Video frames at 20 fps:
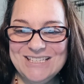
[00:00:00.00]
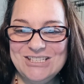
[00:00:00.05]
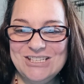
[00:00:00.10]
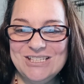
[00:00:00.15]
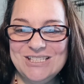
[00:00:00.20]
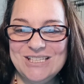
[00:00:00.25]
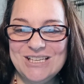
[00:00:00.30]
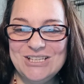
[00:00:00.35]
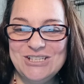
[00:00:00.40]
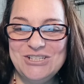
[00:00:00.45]

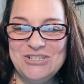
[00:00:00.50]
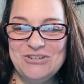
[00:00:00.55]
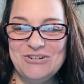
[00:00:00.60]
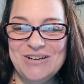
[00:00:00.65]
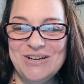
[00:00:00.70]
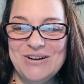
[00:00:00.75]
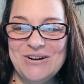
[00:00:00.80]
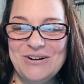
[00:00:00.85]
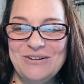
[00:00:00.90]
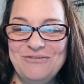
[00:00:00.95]
She said,
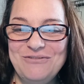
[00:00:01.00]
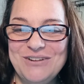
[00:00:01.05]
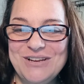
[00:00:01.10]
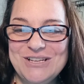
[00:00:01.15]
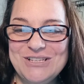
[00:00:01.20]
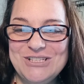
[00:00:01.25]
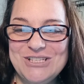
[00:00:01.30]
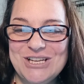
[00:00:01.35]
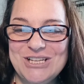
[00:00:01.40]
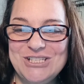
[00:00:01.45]
drink
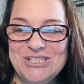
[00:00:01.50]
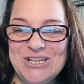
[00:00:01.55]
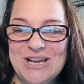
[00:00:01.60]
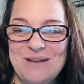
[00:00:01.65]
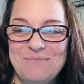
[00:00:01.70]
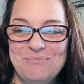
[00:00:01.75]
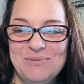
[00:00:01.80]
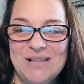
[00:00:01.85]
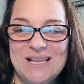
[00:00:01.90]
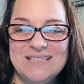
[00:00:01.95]
coffee and
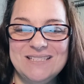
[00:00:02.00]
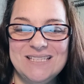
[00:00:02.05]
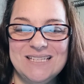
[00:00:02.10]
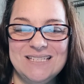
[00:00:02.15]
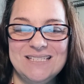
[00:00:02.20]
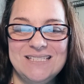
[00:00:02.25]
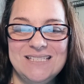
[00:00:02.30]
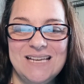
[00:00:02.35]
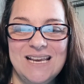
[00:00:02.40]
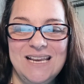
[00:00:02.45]
chit-chat.
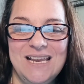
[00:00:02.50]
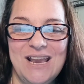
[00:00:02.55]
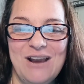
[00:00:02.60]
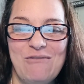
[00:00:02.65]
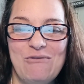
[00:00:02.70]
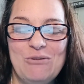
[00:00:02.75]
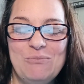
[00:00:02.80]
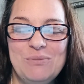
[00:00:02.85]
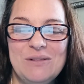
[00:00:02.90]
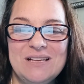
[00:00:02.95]
Blessings, take
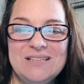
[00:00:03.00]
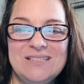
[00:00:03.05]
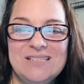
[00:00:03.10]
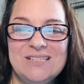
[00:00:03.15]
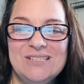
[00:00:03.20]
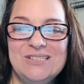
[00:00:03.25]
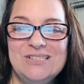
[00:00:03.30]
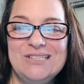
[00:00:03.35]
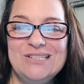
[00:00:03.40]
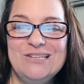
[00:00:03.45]
care. Well,
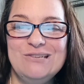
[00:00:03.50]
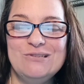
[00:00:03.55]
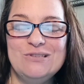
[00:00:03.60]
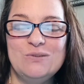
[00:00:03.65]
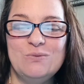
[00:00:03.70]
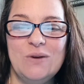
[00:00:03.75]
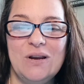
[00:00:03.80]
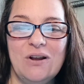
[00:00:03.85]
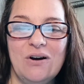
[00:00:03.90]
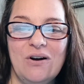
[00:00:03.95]
blessings to you,
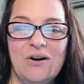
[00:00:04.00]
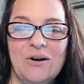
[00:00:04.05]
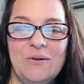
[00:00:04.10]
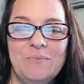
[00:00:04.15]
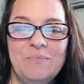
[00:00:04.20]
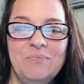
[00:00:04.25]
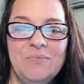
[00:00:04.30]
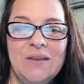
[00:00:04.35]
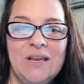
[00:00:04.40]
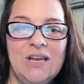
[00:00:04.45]
sweetheart.
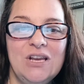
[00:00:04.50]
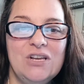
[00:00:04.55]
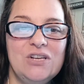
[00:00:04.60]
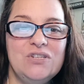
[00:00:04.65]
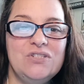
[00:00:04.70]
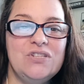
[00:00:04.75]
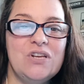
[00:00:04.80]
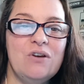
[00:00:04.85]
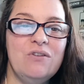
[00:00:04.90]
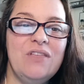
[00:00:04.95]

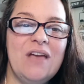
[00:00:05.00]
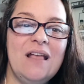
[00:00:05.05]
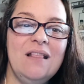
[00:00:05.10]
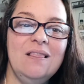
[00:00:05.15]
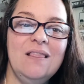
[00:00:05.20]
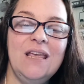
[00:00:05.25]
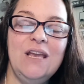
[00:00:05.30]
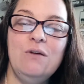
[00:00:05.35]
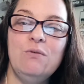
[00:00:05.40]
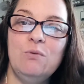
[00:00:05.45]
So
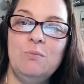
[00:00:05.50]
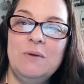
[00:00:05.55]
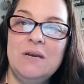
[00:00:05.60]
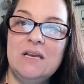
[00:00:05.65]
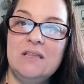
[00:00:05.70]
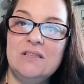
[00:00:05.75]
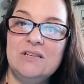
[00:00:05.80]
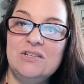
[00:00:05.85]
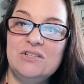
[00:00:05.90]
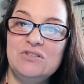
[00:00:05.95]
that link will
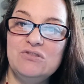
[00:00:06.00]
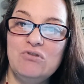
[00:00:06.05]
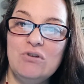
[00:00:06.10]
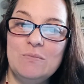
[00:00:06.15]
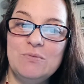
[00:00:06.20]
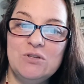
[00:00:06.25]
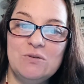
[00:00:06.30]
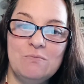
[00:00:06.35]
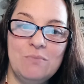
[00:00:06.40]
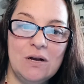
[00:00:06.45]
be in the
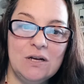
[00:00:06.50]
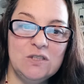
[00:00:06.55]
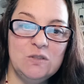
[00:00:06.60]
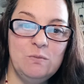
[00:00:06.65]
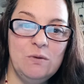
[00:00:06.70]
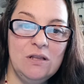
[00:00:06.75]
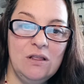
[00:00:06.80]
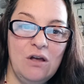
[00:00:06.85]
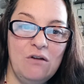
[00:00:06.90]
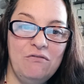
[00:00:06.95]
description
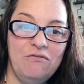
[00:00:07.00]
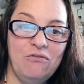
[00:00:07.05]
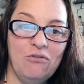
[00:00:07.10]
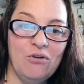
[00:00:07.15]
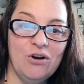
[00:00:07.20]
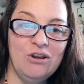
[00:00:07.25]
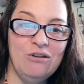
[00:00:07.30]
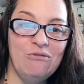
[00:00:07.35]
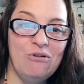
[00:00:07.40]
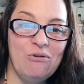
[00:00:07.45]
box below
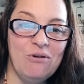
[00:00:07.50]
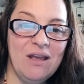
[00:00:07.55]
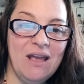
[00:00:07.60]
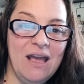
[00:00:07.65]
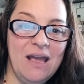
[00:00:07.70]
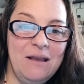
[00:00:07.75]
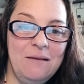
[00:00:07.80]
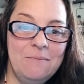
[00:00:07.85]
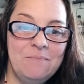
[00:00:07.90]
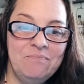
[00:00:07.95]
for you,
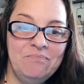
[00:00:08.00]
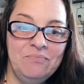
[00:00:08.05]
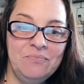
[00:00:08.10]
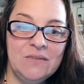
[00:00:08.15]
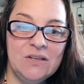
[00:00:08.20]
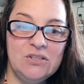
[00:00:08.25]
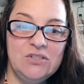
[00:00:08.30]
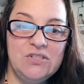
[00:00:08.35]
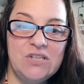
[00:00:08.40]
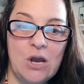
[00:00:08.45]
okay?
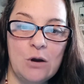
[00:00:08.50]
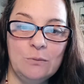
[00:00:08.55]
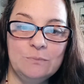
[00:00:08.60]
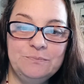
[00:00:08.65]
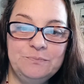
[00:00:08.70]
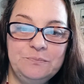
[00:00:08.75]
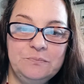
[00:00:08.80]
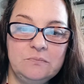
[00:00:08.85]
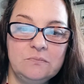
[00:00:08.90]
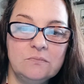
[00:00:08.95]
So,
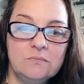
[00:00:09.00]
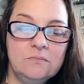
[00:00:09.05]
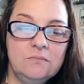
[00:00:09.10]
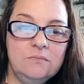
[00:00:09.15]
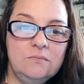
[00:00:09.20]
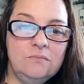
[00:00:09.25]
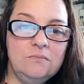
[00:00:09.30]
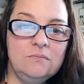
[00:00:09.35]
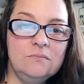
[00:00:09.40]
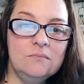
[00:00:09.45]

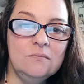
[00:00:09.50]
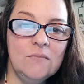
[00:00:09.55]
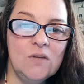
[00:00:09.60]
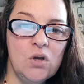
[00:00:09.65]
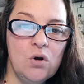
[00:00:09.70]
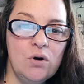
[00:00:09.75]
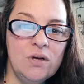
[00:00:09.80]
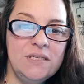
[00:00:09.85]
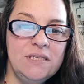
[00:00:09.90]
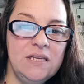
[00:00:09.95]

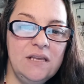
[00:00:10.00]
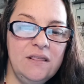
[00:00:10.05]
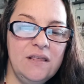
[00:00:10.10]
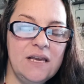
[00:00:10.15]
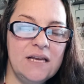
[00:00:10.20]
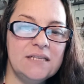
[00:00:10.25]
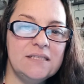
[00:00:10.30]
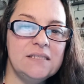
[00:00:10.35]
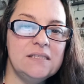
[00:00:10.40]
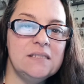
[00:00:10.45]
on to
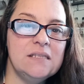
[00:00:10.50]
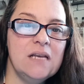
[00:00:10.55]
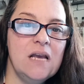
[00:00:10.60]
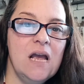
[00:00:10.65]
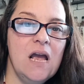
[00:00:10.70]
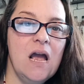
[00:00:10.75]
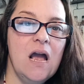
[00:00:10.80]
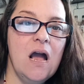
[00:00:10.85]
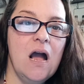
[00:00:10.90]
this.